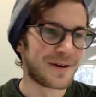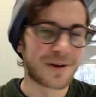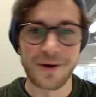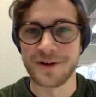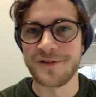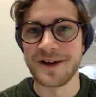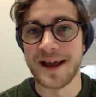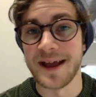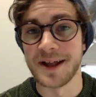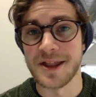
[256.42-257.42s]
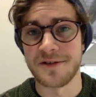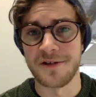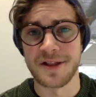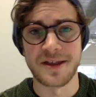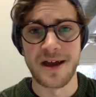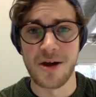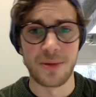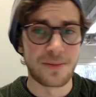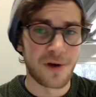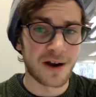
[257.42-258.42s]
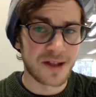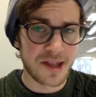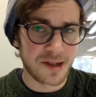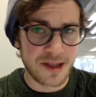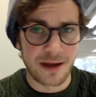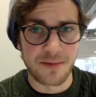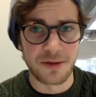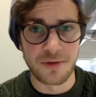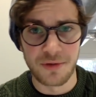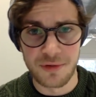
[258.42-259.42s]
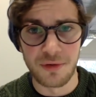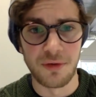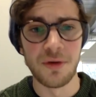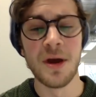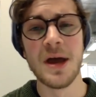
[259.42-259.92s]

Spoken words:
concrete answer as to how many practice exams you should do.